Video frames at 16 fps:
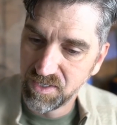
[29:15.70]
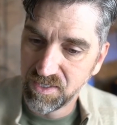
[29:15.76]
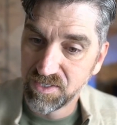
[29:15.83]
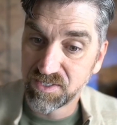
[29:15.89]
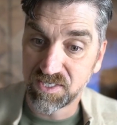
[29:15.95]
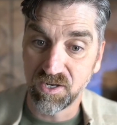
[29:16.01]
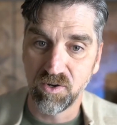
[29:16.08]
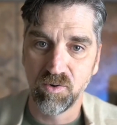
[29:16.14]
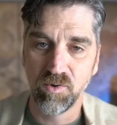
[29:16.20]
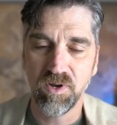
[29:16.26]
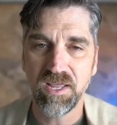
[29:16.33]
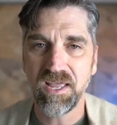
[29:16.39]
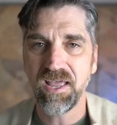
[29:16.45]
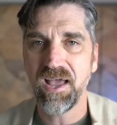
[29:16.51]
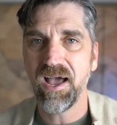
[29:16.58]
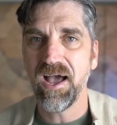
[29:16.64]
So
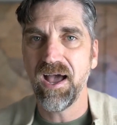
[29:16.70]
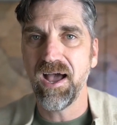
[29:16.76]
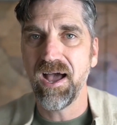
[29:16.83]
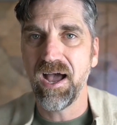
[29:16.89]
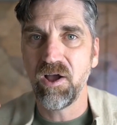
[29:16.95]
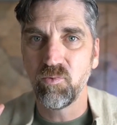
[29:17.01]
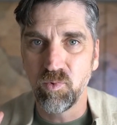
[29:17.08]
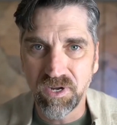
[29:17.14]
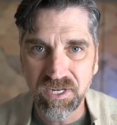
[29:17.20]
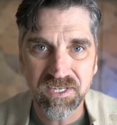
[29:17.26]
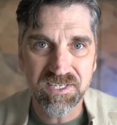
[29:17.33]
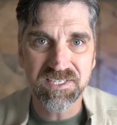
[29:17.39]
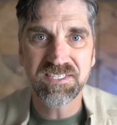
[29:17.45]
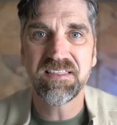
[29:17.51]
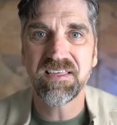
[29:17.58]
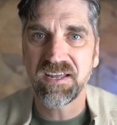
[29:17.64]
I want you to
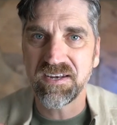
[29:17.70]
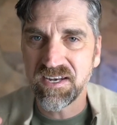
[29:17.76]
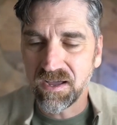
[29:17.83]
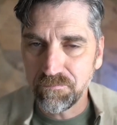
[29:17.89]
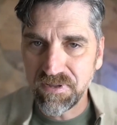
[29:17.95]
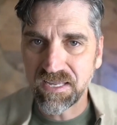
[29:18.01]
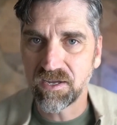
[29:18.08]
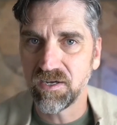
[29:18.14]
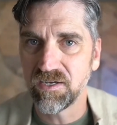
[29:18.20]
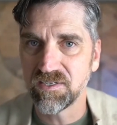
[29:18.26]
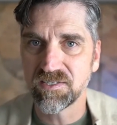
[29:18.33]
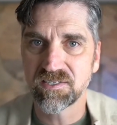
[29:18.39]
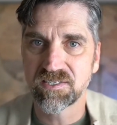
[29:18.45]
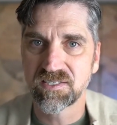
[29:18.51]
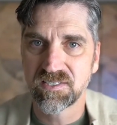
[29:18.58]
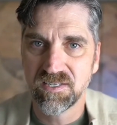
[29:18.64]
see that, not
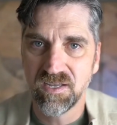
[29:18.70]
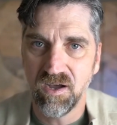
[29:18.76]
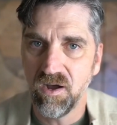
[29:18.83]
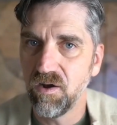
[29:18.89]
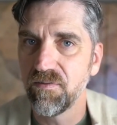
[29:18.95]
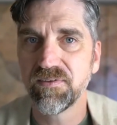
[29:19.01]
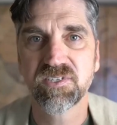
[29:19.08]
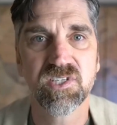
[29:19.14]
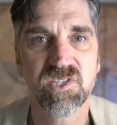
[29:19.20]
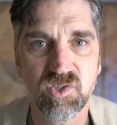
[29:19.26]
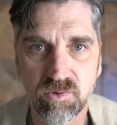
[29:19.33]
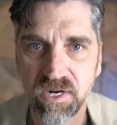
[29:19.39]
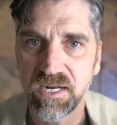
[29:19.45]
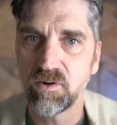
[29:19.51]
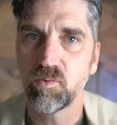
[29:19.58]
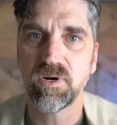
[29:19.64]
because, oh, this is
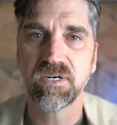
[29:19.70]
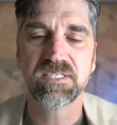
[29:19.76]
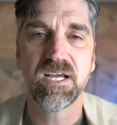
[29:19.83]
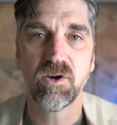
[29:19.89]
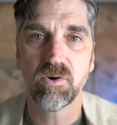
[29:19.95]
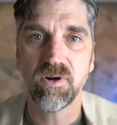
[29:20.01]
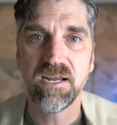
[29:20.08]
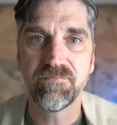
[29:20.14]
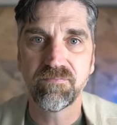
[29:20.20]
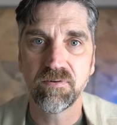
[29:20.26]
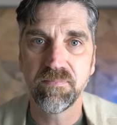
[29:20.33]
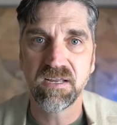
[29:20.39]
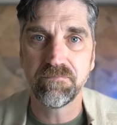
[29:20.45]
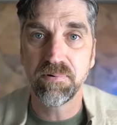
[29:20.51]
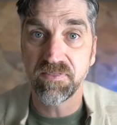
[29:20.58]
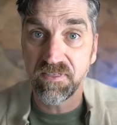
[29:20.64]
great, it worked out great for
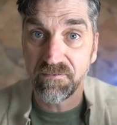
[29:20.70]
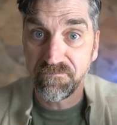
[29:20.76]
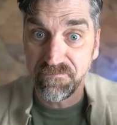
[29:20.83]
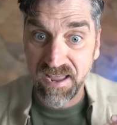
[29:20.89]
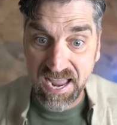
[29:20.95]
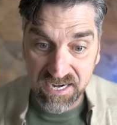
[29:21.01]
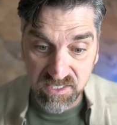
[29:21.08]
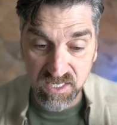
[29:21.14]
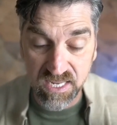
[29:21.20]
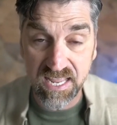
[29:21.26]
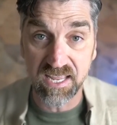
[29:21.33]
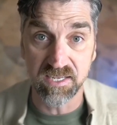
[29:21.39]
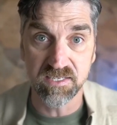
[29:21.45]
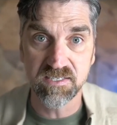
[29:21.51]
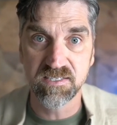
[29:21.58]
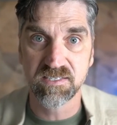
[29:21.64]
me, but the fact
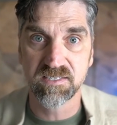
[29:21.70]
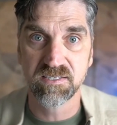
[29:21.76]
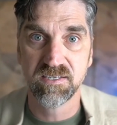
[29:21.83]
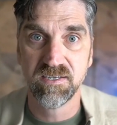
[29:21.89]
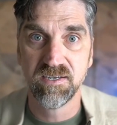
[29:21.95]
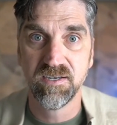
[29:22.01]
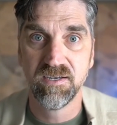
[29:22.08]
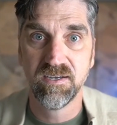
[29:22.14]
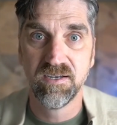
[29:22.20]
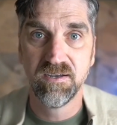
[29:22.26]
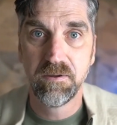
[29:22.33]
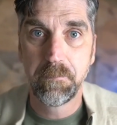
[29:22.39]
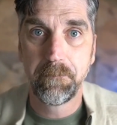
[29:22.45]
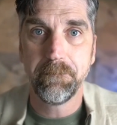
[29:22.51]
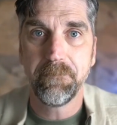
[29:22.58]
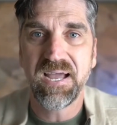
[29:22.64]
is
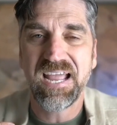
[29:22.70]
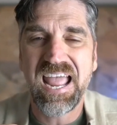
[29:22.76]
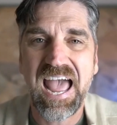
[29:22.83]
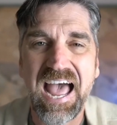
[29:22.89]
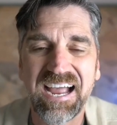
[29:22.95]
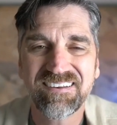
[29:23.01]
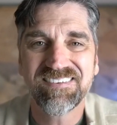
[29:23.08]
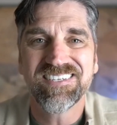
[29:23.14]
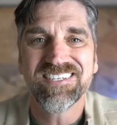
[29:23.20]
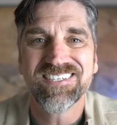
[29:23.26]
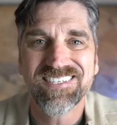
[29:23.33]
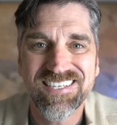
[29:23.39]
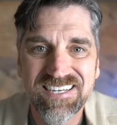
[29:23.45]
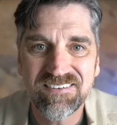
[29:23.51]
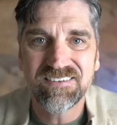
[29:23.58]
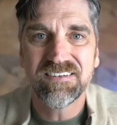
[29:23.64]
my action
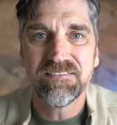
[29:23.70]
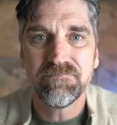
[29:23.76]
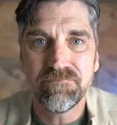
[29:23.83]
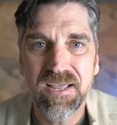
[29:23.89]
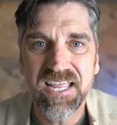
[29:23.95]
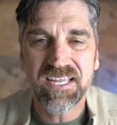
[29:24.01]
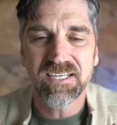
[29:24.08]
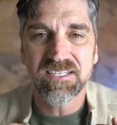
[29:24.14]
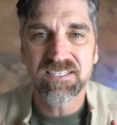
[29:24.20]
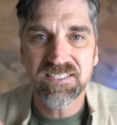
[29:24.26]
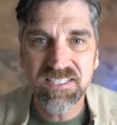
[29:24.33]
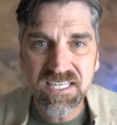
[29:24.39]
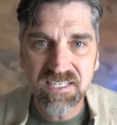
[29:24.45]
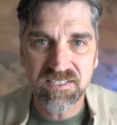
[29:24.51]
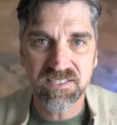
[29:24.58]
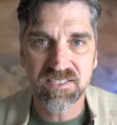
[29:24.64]
didn't make
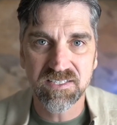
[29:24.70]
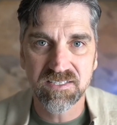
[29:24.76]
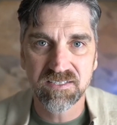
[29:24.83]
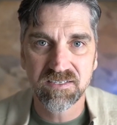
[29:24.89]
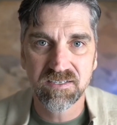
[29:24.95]
sense